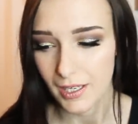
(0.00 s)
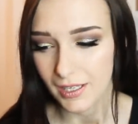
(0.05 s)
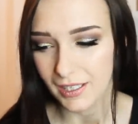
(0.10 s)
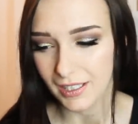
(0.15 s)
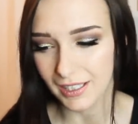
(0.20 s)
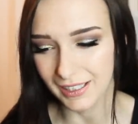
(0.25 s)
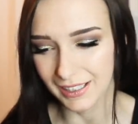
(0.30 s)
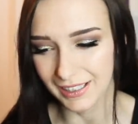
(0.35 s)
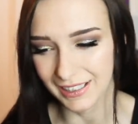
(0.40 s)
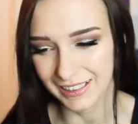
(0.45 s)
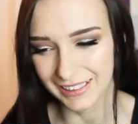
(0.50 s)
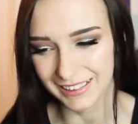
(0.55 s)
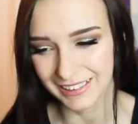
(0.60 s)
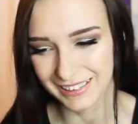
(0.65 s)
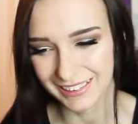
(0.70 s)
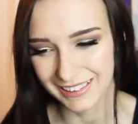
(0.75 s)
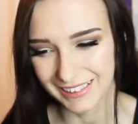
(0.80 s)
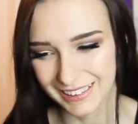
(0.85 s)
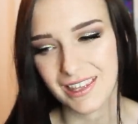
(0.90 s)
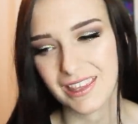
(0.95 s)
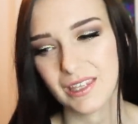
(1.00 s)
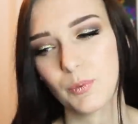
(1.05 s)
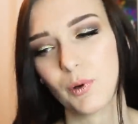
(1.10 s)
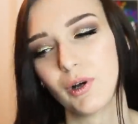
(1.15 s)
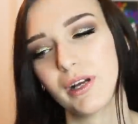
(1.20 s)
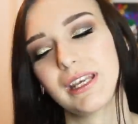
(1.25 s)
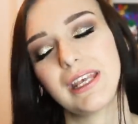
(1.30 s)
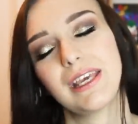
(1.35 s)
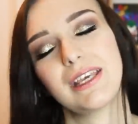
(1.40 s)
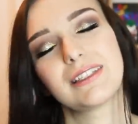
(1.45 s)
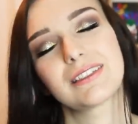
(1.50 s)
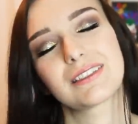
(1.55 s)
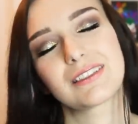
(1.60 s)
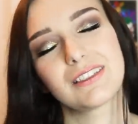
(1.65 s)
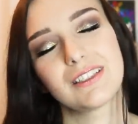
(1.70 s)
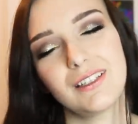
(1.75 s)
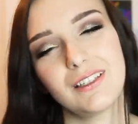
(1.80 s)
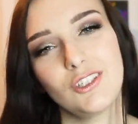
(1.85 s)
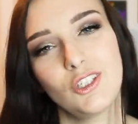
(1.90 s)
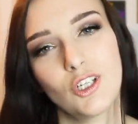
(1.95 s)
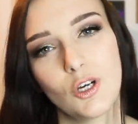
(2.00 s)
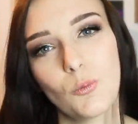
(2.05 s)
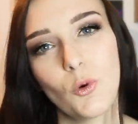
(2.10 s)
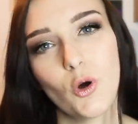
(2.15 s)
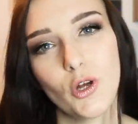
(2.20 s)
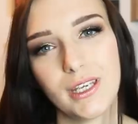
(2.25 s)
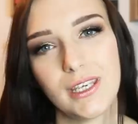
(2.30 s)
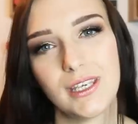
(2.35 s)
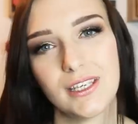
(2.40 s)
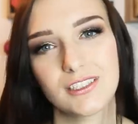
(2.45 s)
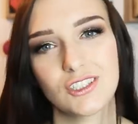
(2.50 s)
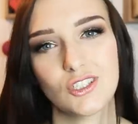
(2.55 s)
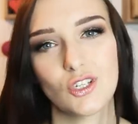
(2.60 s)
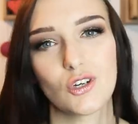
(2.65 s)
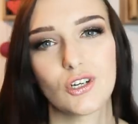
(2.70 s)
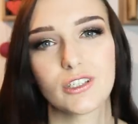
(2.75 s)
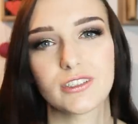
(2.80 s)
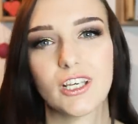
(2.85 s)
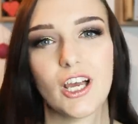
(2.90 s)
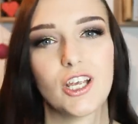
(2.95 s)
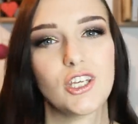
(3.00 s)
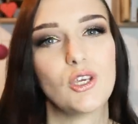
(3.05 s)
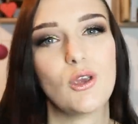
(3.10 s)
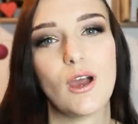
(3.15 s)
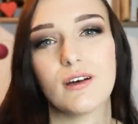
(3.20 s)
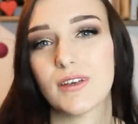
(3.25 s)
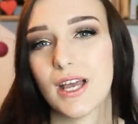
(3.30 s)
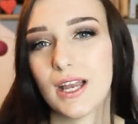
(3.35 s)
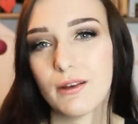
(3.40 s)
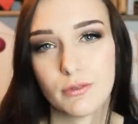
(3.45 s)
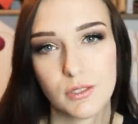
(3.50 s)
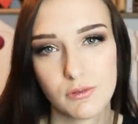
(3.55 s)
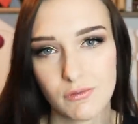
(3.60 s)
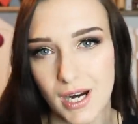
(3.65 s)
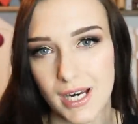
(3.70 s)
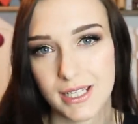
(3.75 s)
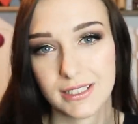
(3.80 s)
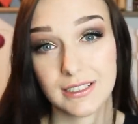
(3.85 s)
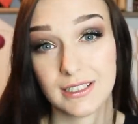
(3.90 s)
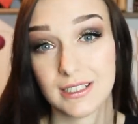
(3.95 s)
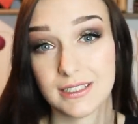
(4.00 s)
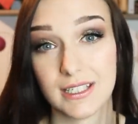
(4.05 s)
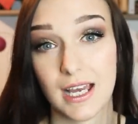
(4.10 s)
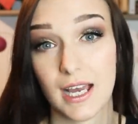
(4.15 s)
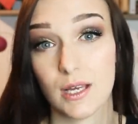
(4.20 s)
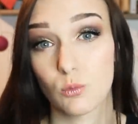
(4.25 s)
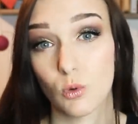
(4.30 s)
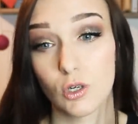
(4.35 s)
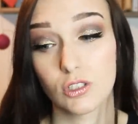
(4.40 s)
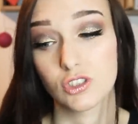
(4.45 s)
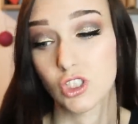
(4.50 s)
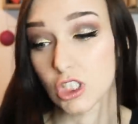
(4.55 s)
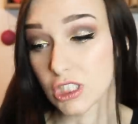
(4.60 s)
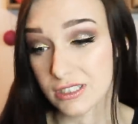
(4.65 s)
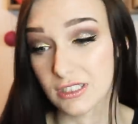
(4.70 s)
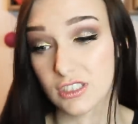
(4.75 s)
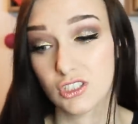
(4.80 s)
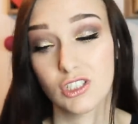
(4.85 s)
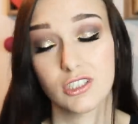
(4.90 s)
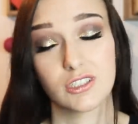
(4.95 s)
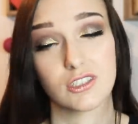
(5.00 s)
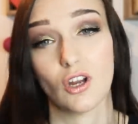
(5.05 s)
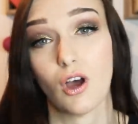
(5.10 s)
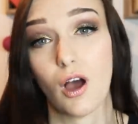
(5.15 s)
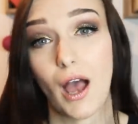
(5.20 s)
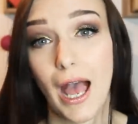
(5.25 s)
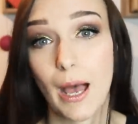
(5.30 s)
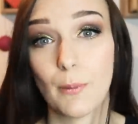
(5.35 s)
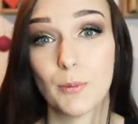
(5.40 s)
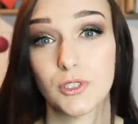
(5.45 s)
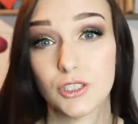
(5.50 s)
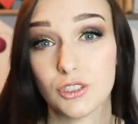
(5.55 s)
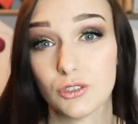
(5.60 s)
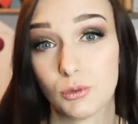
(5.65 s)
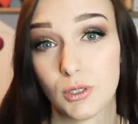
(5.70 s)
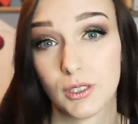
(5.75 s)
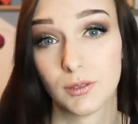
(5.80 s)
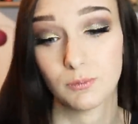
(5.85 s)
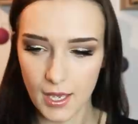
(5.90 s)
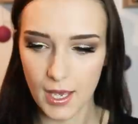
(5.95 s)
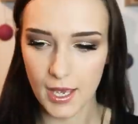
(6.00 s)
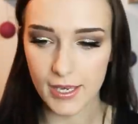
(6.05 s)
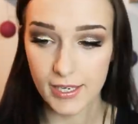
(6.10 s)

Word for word: The point is, Your body is yours, and you have every right to decide what does and does not happen to it.